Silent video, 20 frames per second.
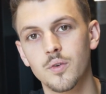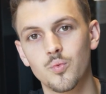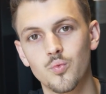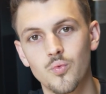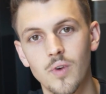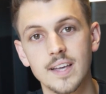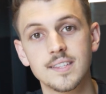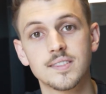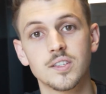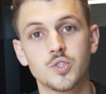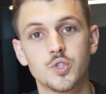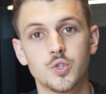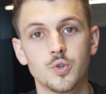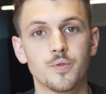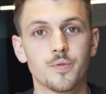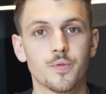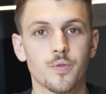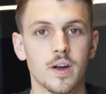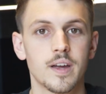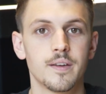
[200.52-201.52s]

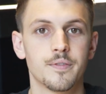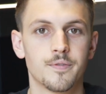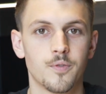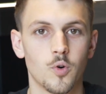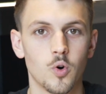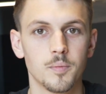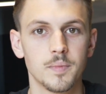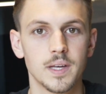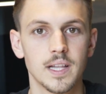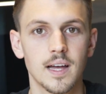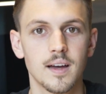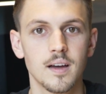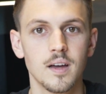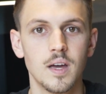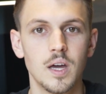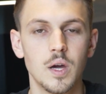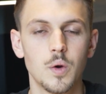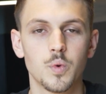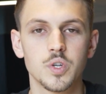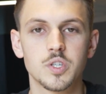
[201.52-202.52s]
residue-free formula,
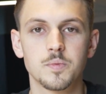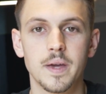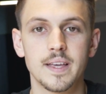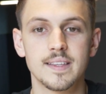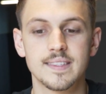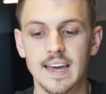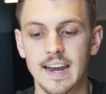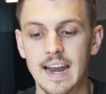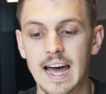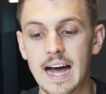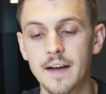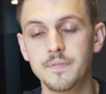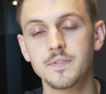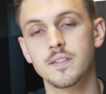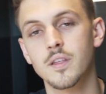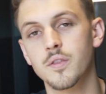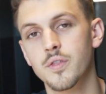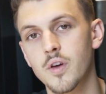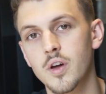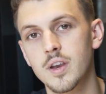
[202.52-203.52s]
which means that after
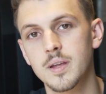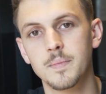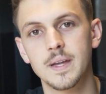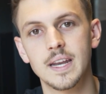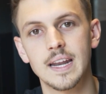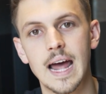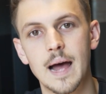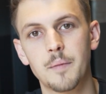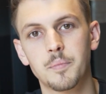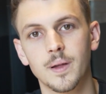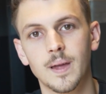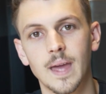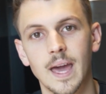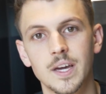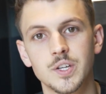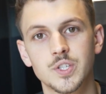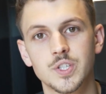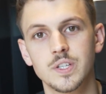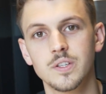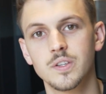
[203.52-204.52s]
the 30-minute
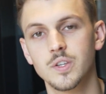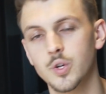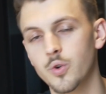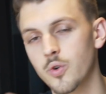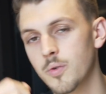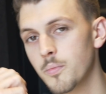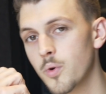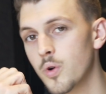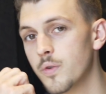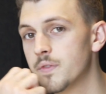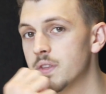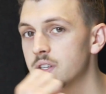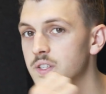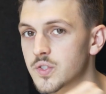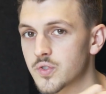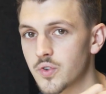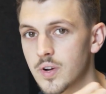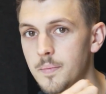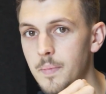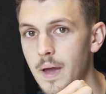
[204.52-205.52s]
application, you remove the
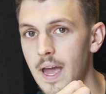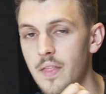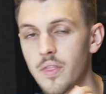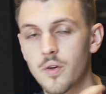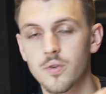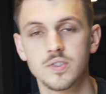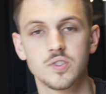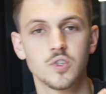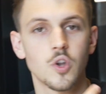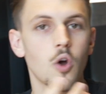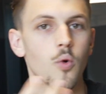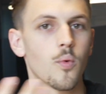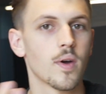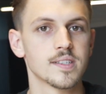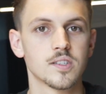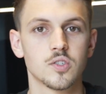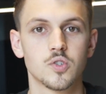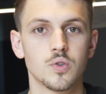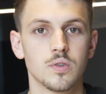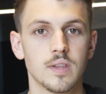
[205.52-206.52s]
strip and there is no
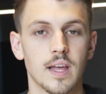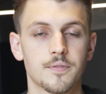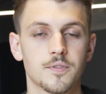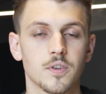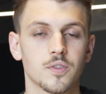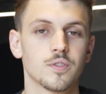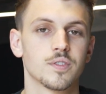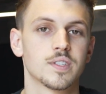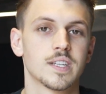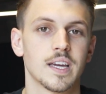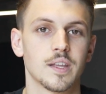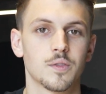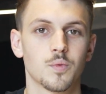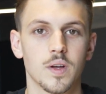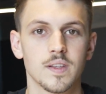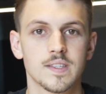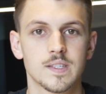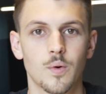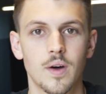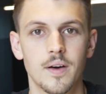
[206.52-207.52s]
residue left on your teeth
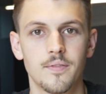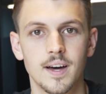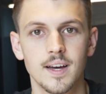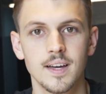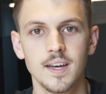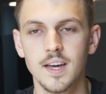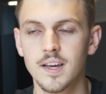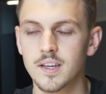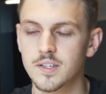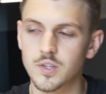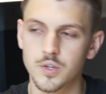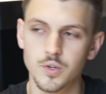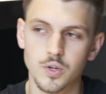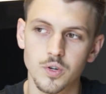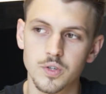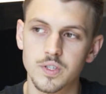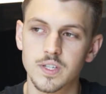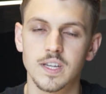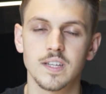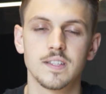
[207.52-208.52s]
whatsoever, so you're
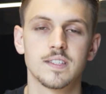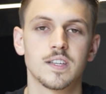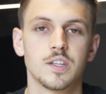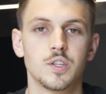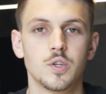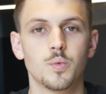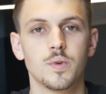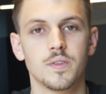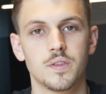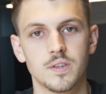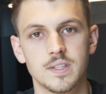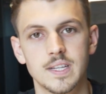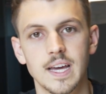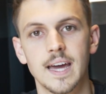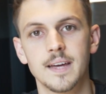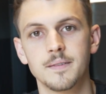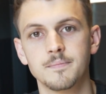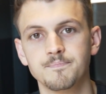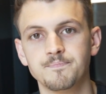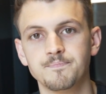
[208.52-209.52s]
good to continue with your day.